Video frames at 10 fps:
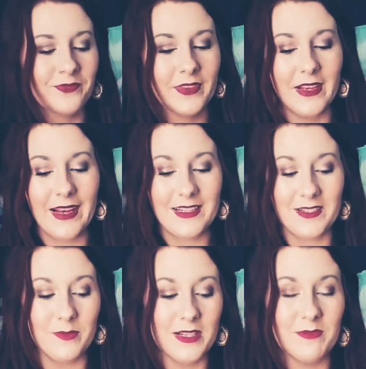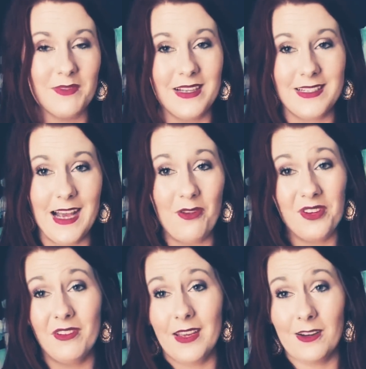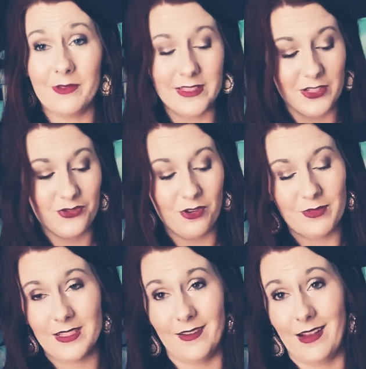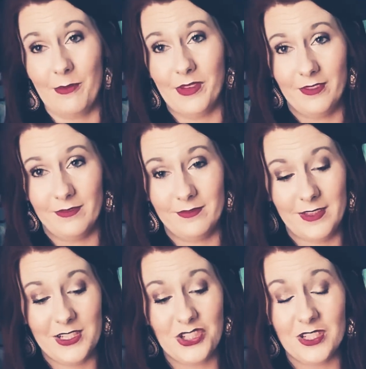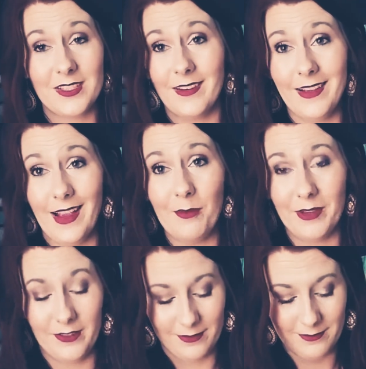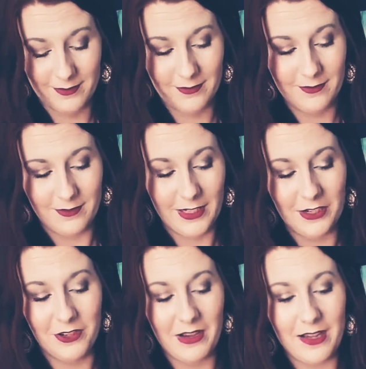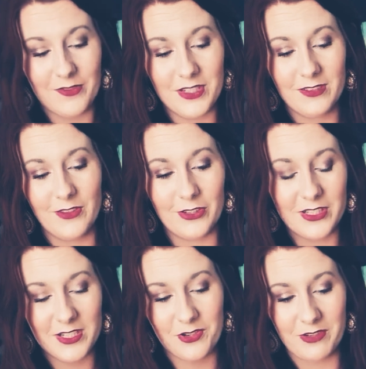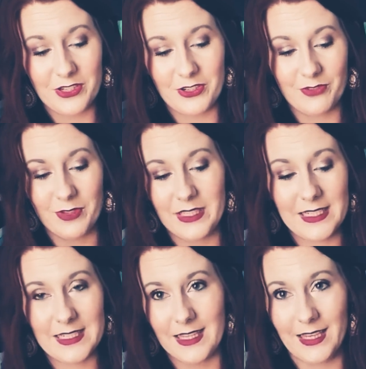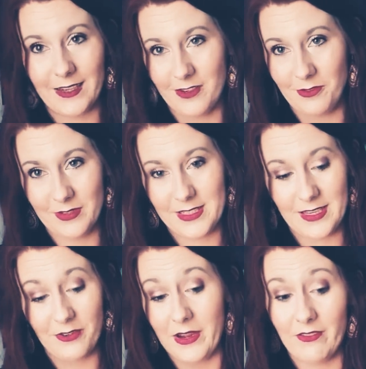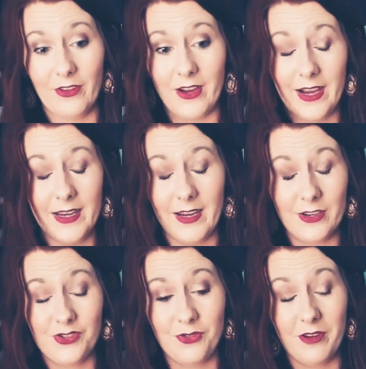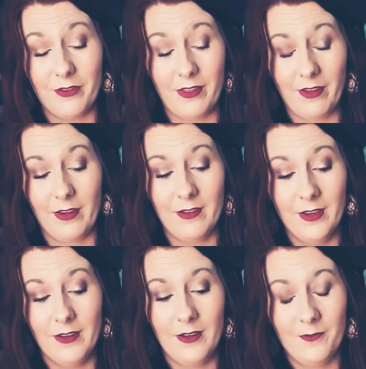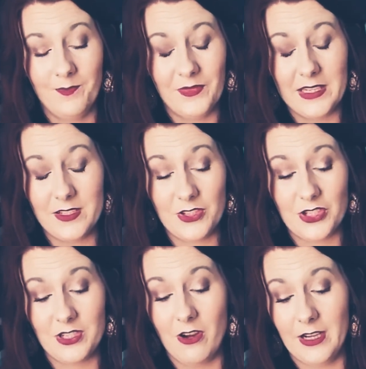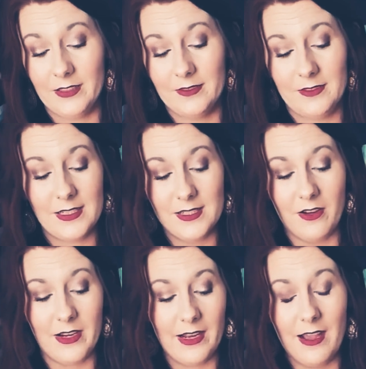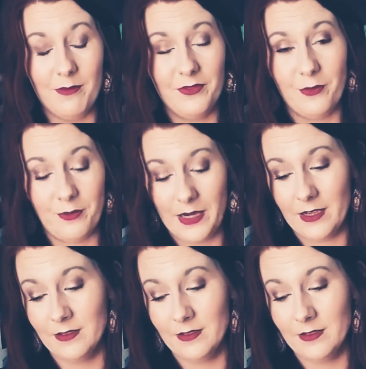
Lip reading: And sometimes with that tower, you can't always control what's going to happen. It's just going to happen. You have to learn to surrender and release and let go and say, okay, look, I can't control everything. It's not going to happen for me.